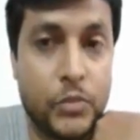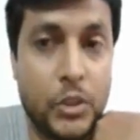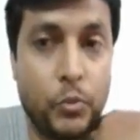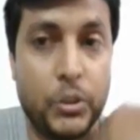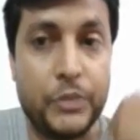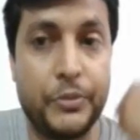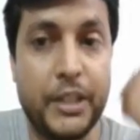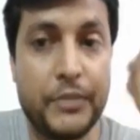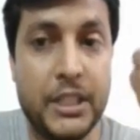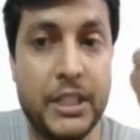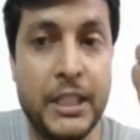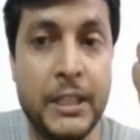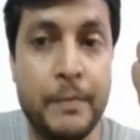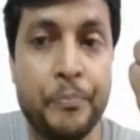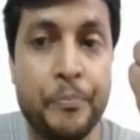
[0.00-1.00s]
What we have
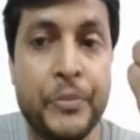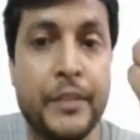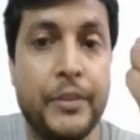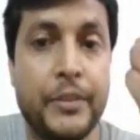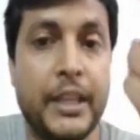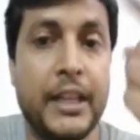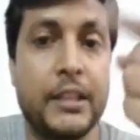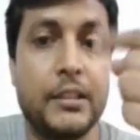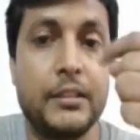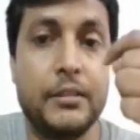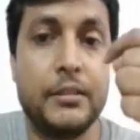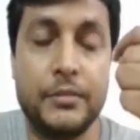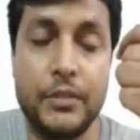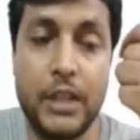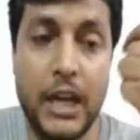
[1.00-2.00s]
seen, that
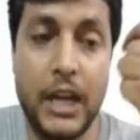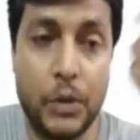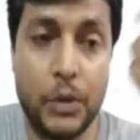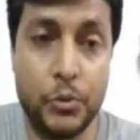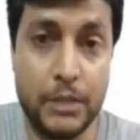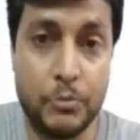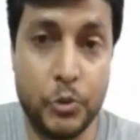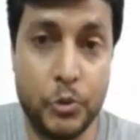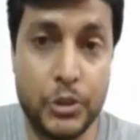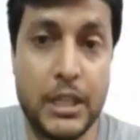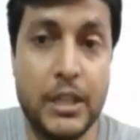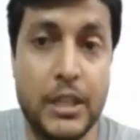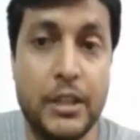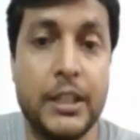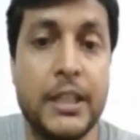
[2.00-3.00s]
the outermost
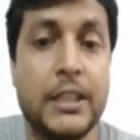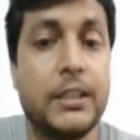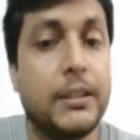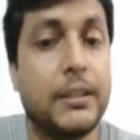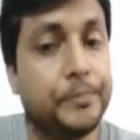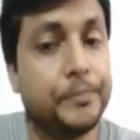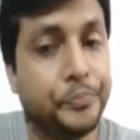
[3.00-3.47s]
layer is